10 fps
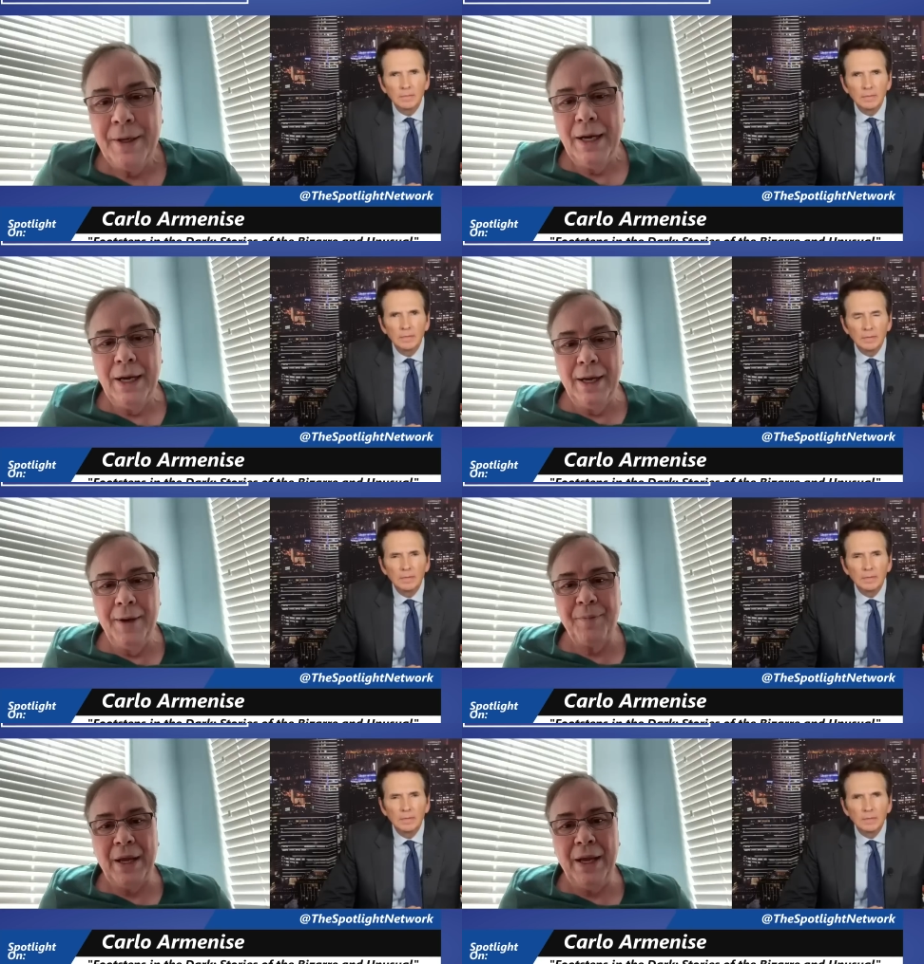
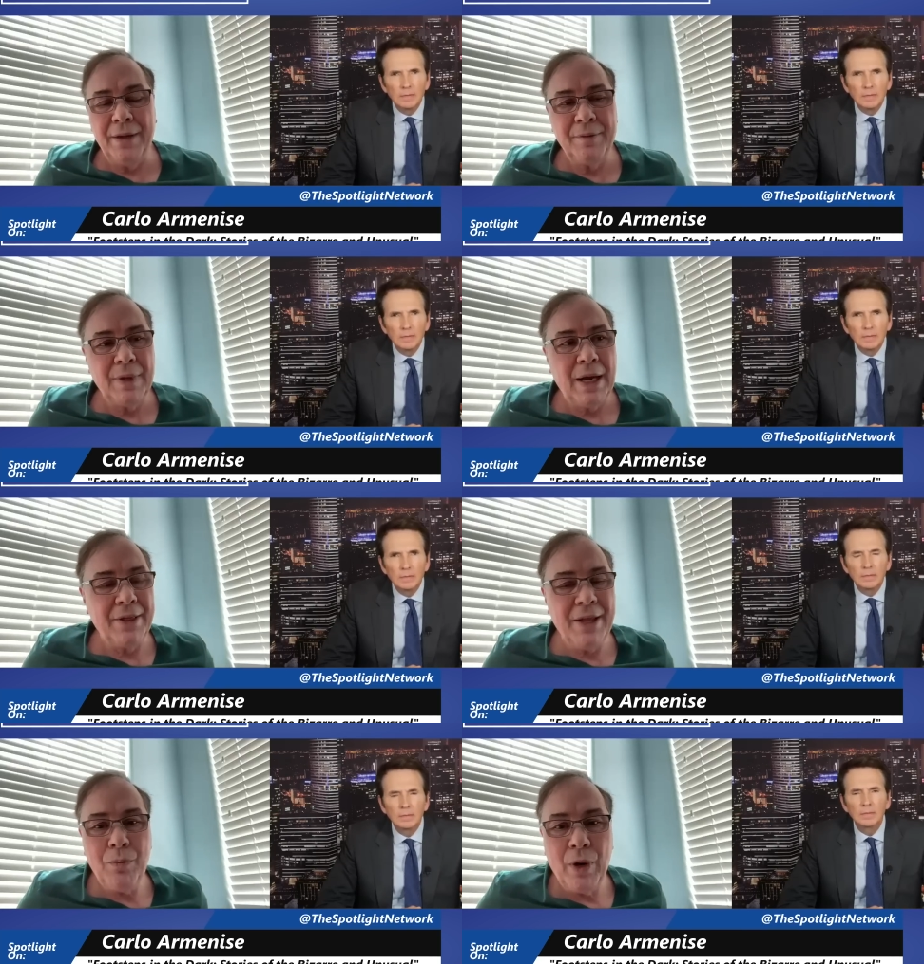Speaker 1: And I
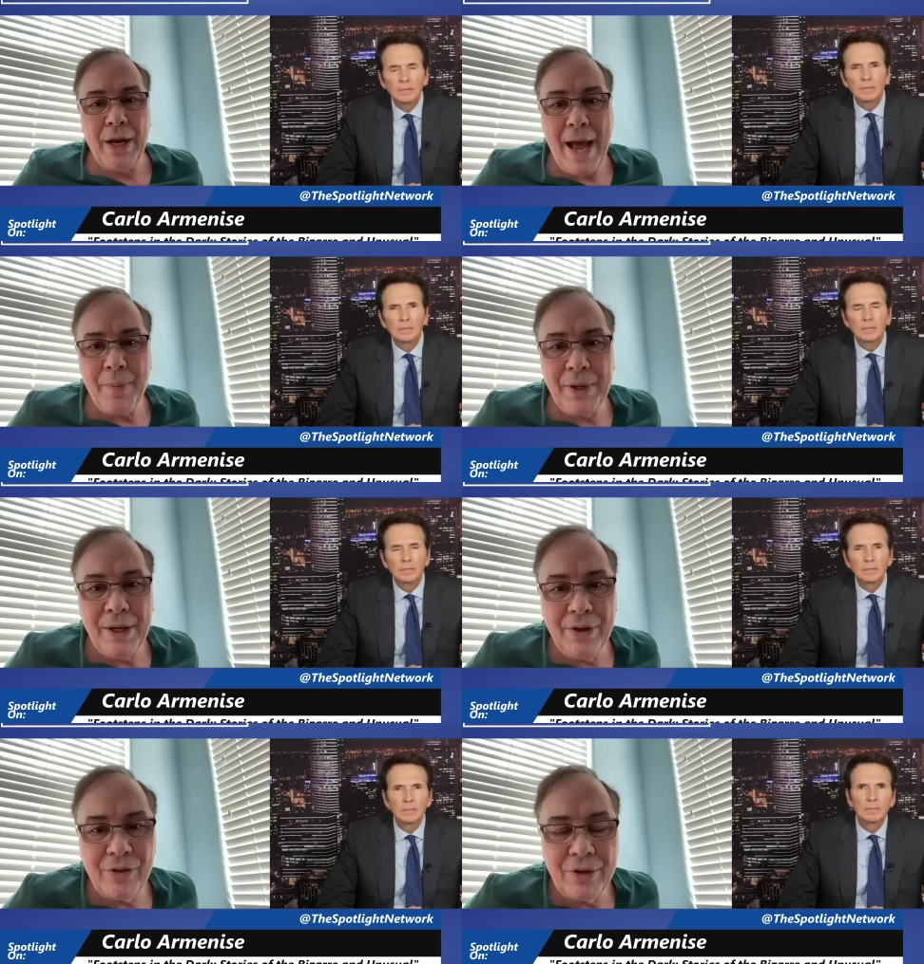think what happened
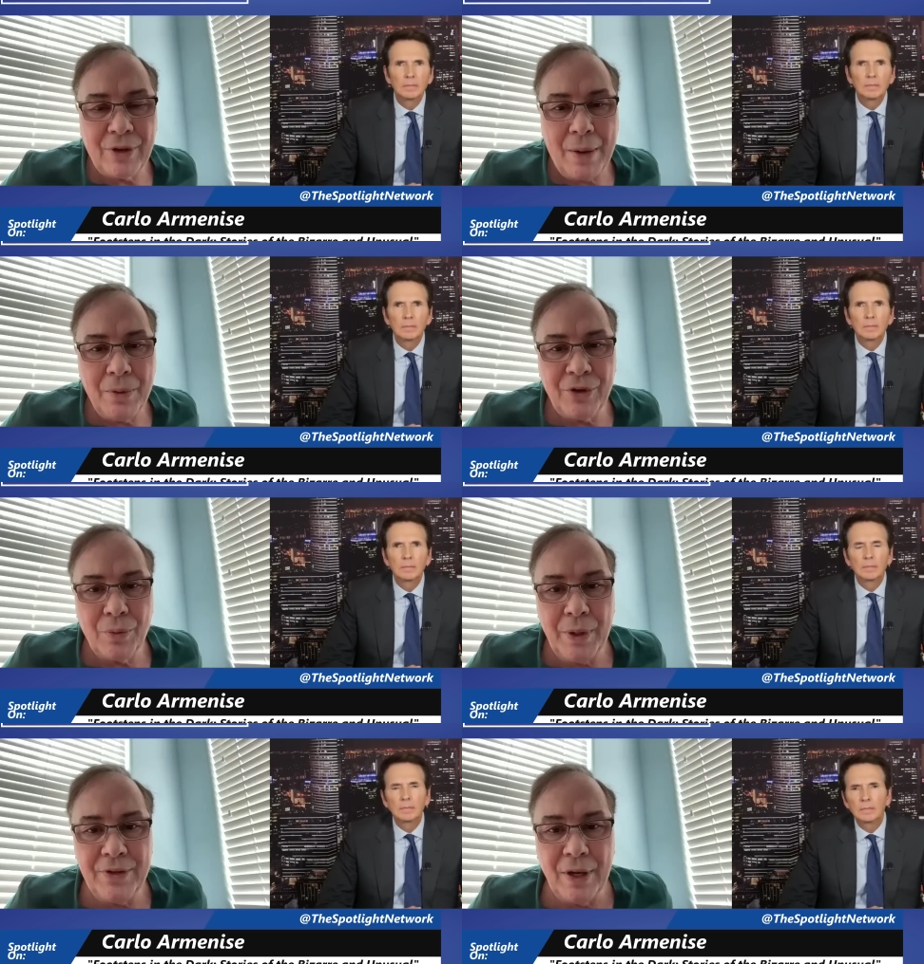is, as I was in
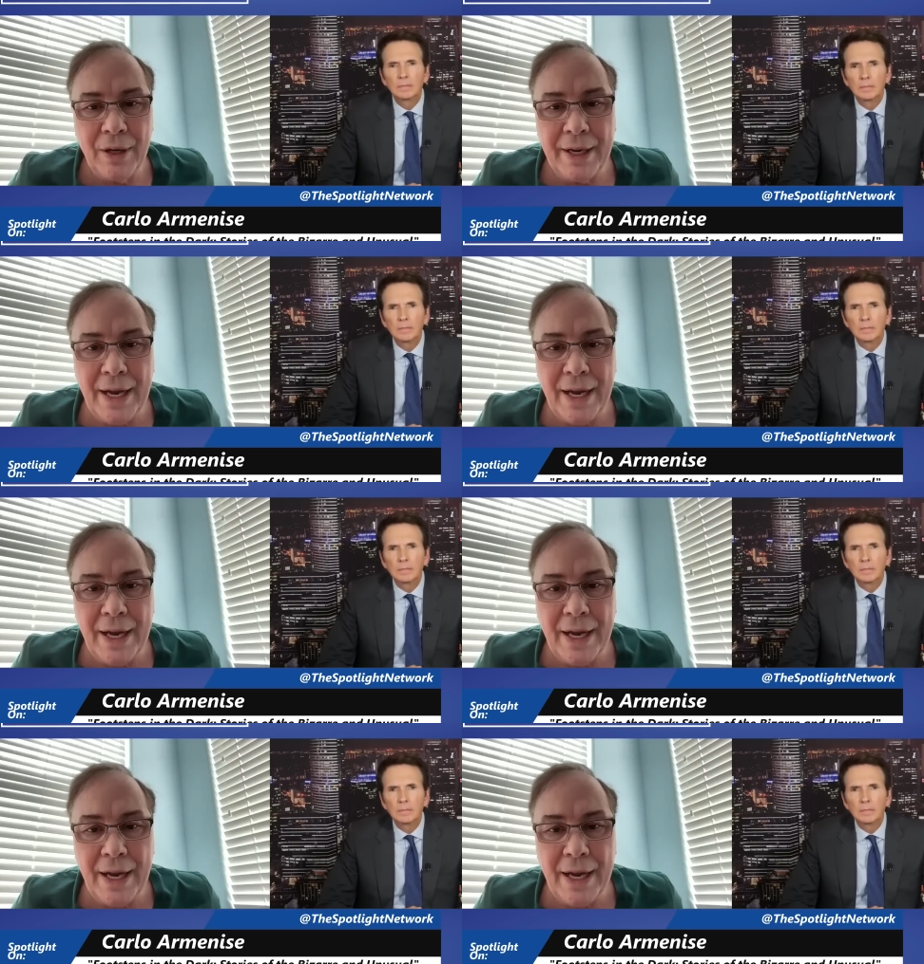retail,